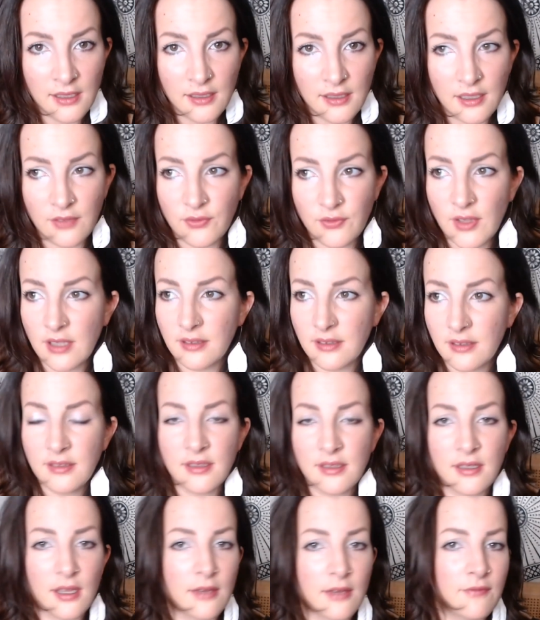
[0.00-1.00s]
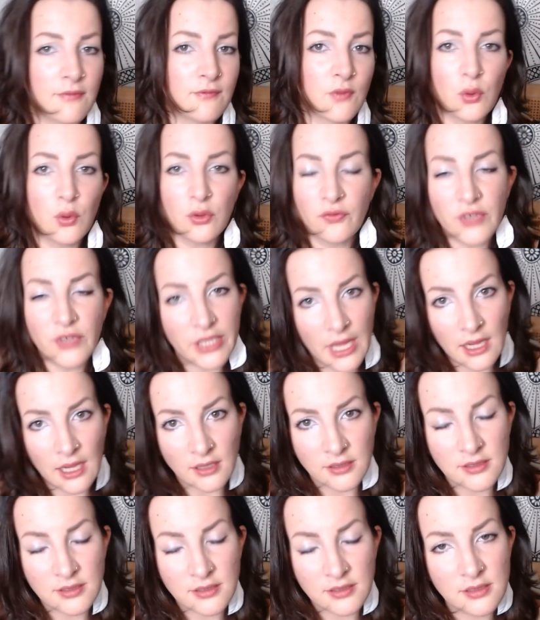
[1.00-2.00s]
if they didn't evolve in
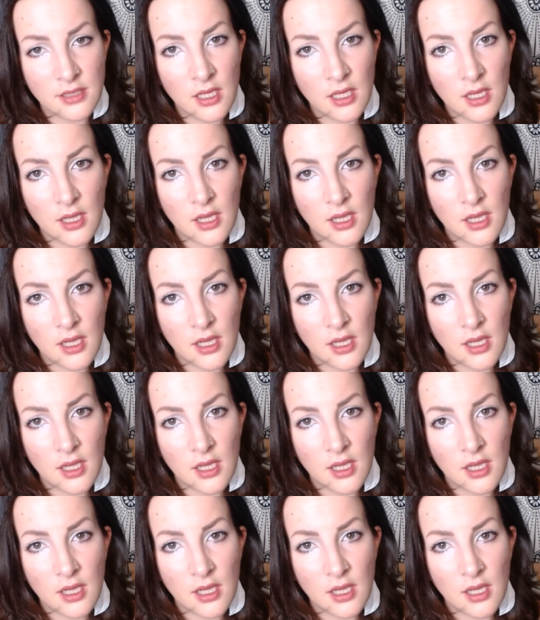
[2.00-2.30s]
us